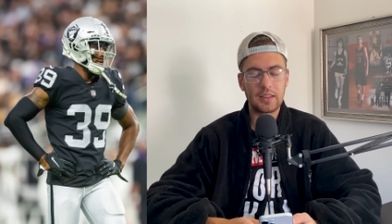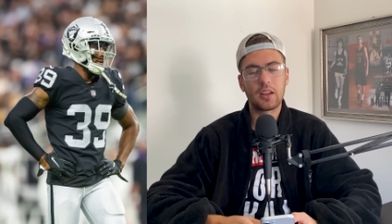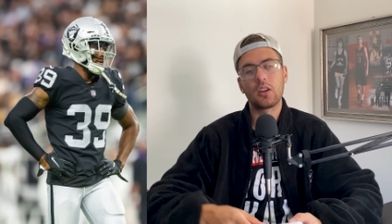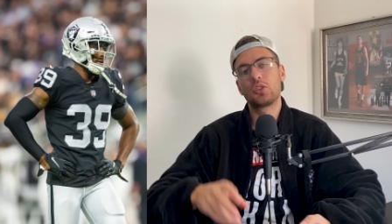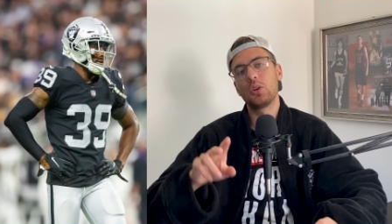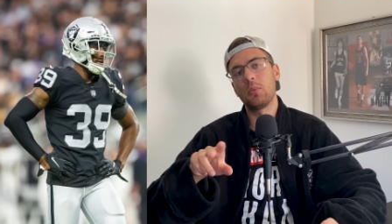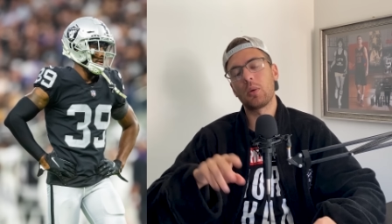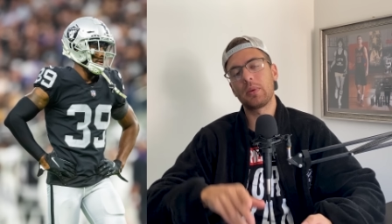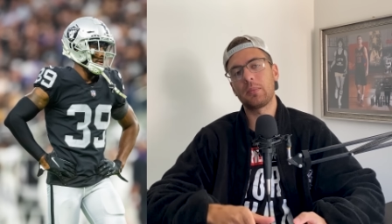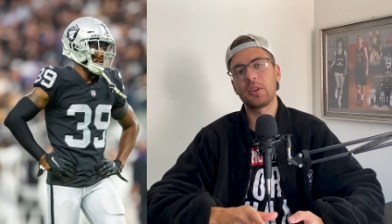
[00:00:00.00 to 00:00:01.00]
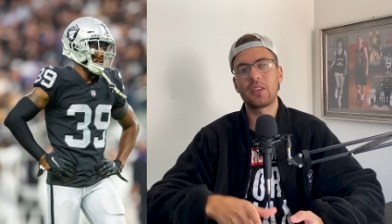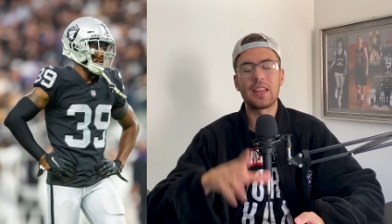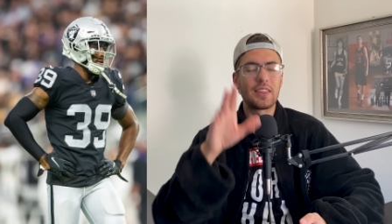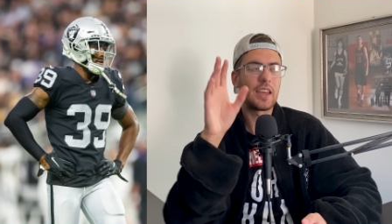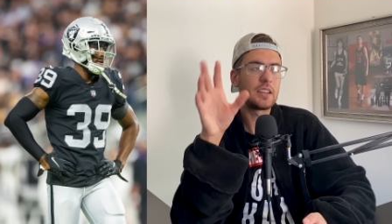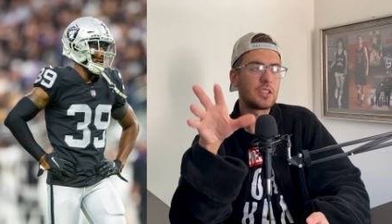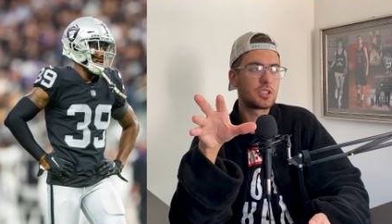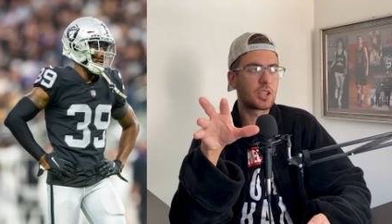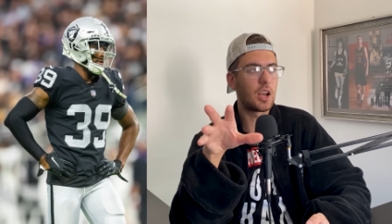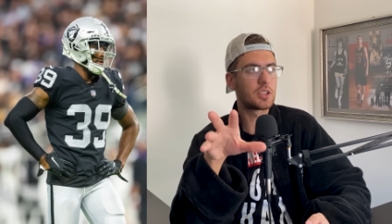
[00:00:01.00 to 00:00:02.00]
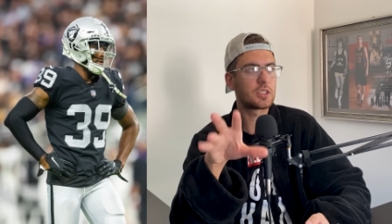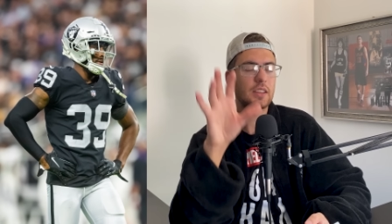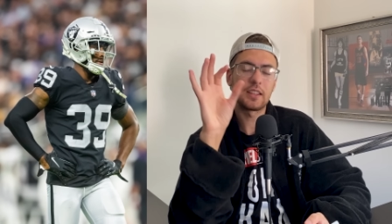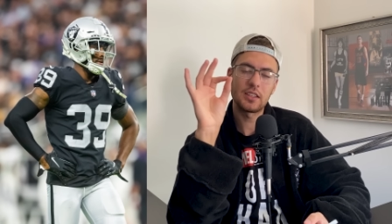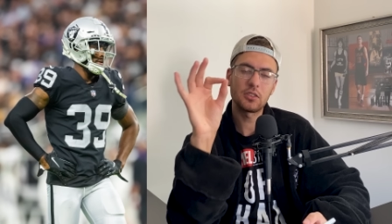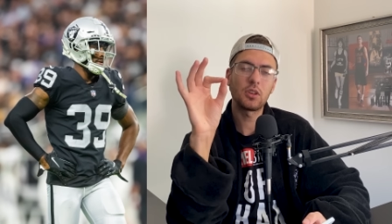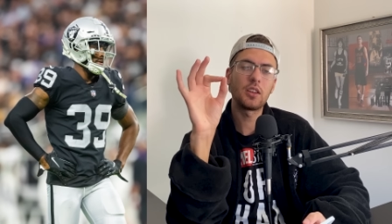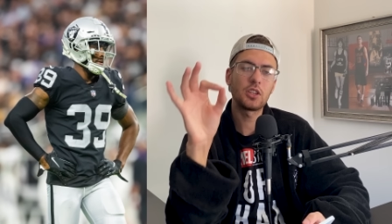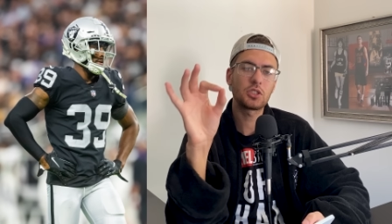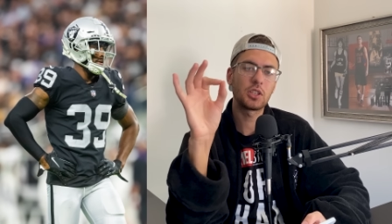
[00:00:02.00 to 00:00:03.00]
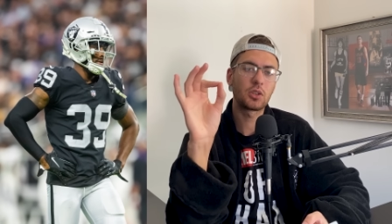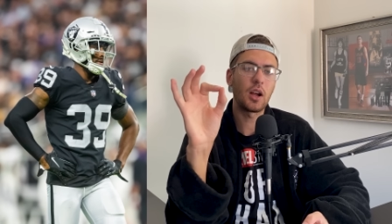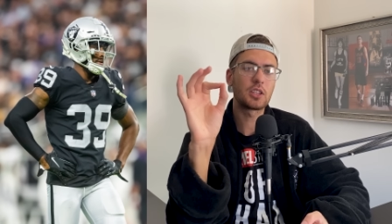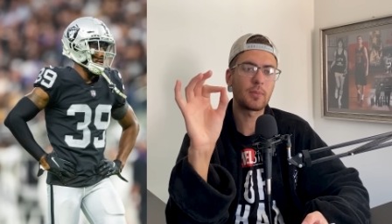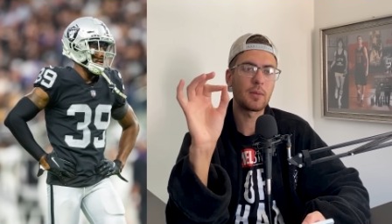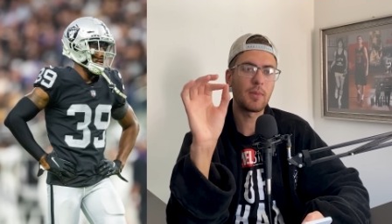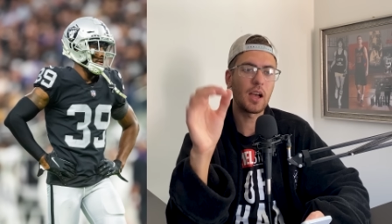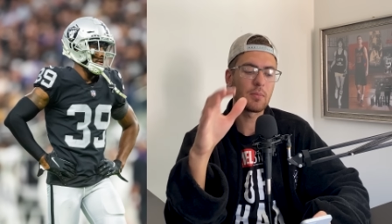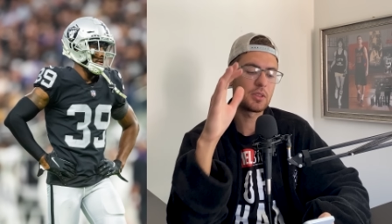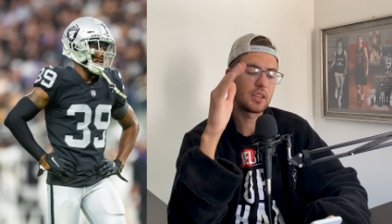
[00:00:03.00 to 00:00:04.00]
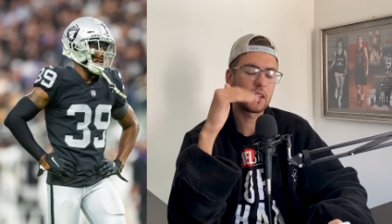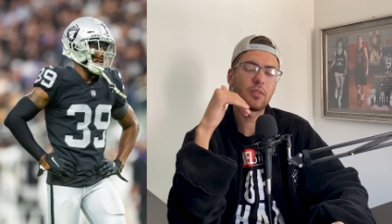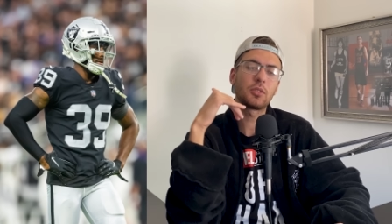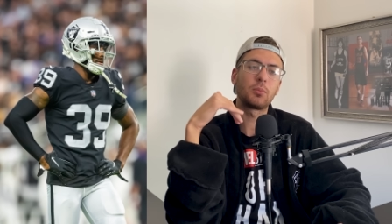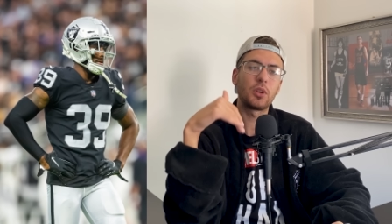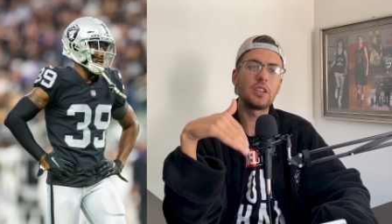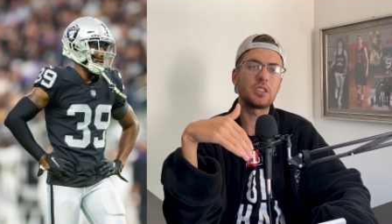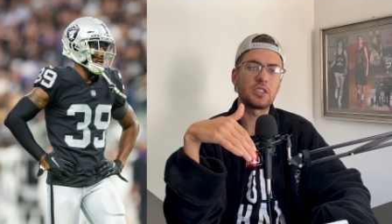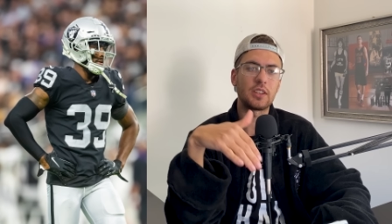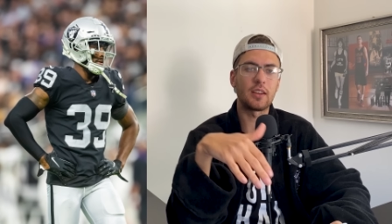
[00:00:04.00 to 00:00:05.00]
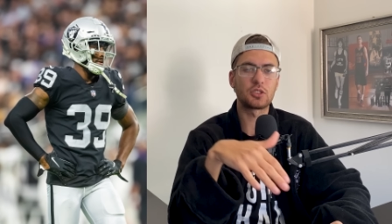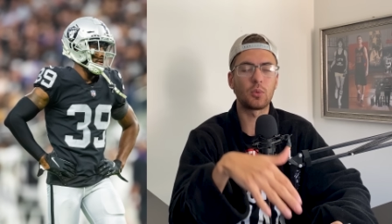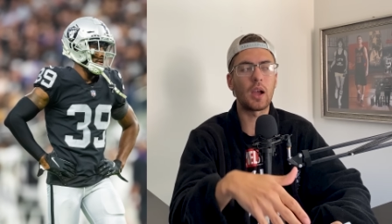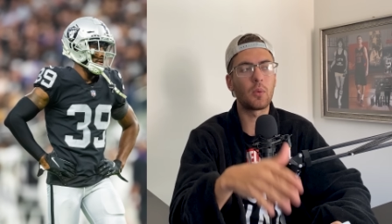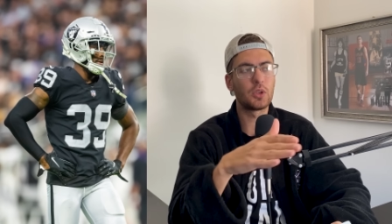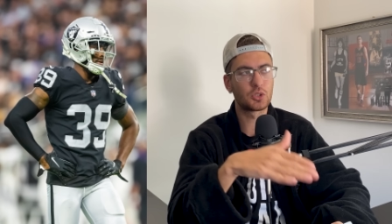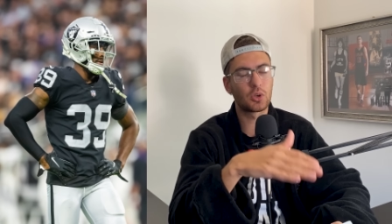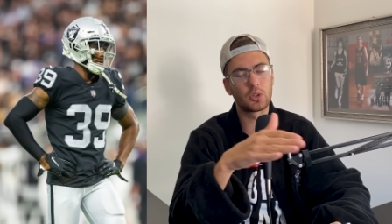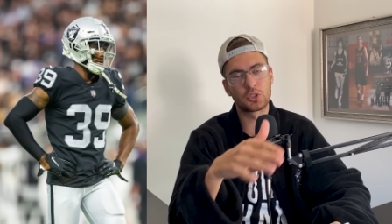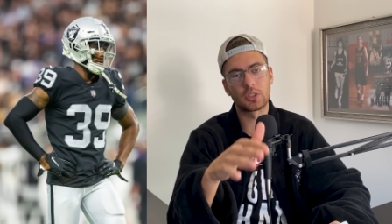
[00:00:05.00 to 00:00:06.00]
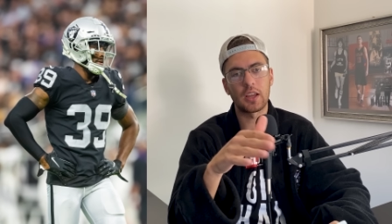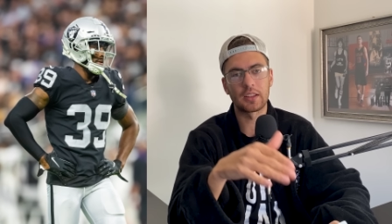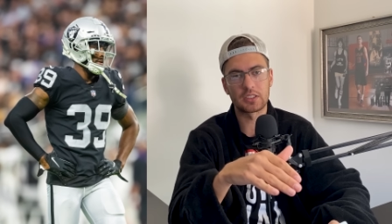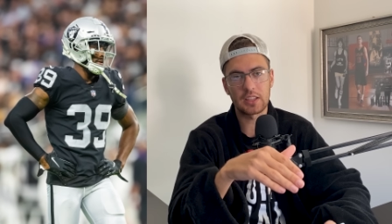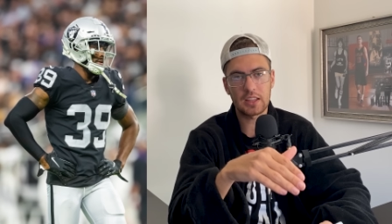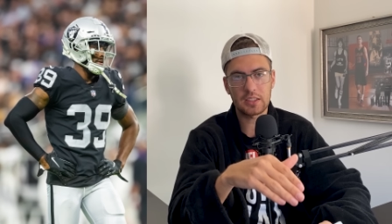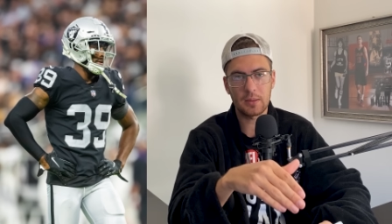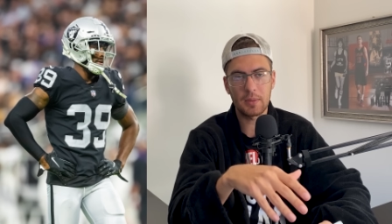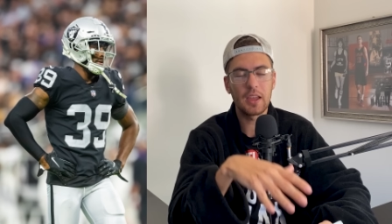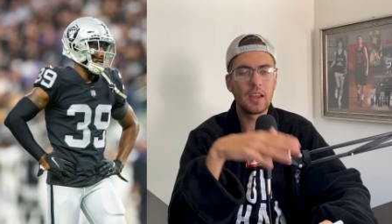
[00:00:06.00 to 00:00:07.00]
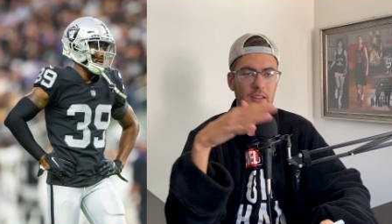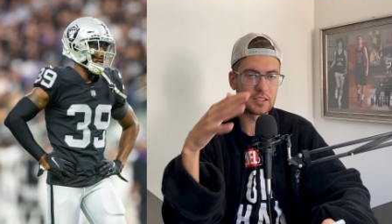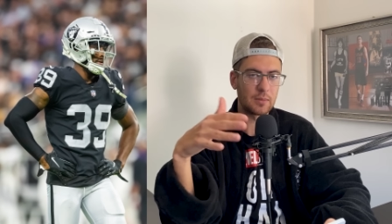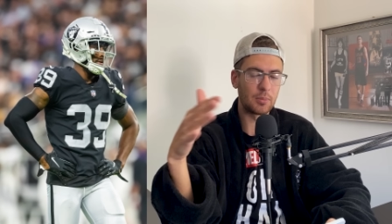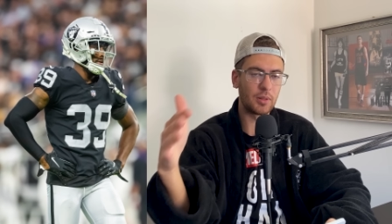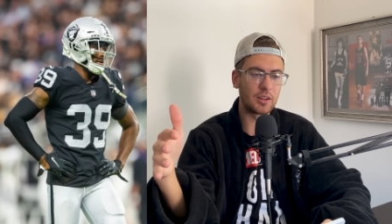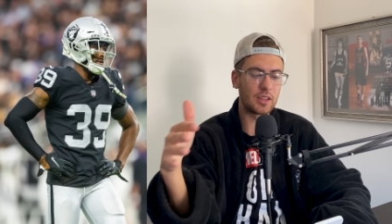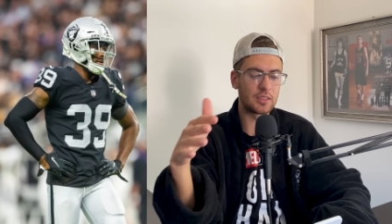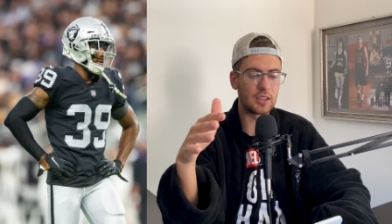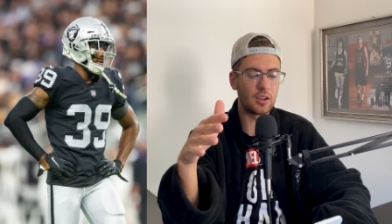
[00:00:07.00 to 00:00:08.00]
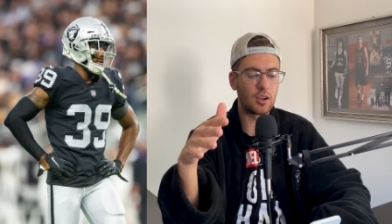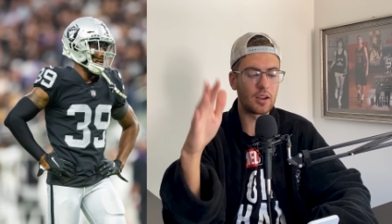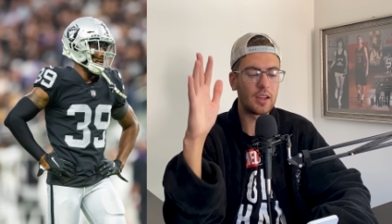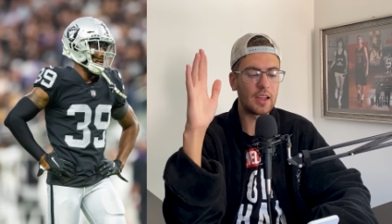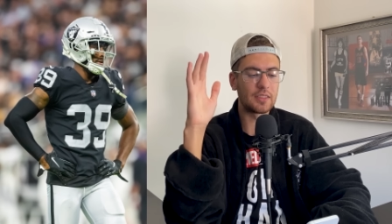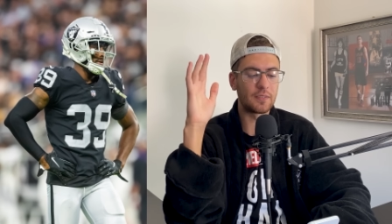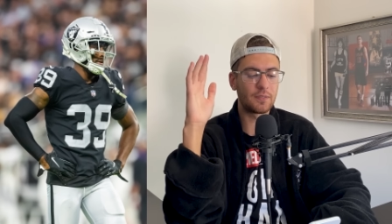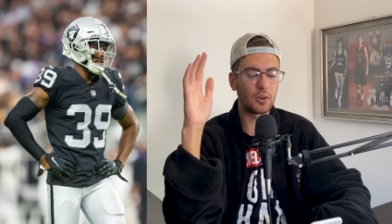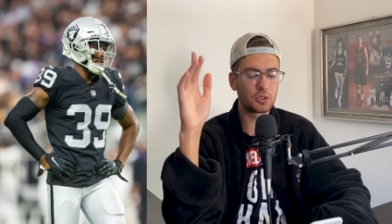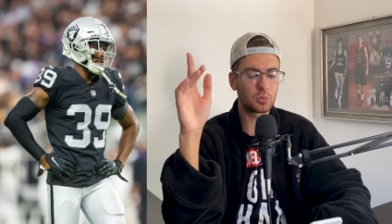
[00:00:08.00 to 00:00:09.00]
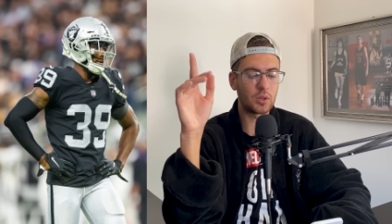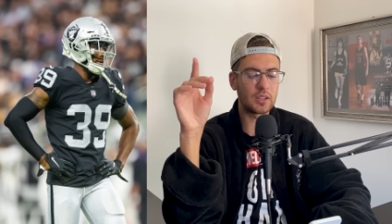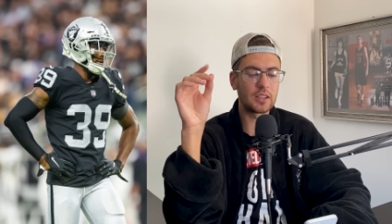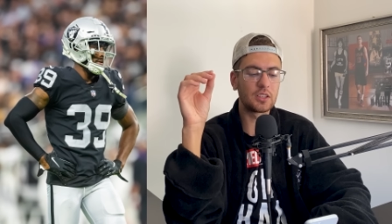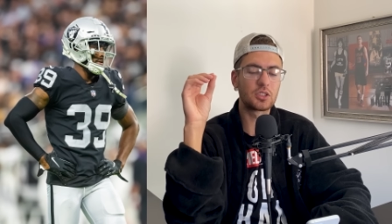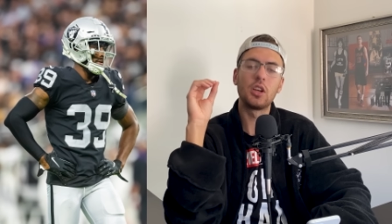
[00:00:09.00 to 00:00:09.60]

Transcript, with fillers: And there are two more people here that they discussed and that didn't initially cross my mind, but they give some reasons here as to why we should or should not extend them, the type of player that they are. And the first one is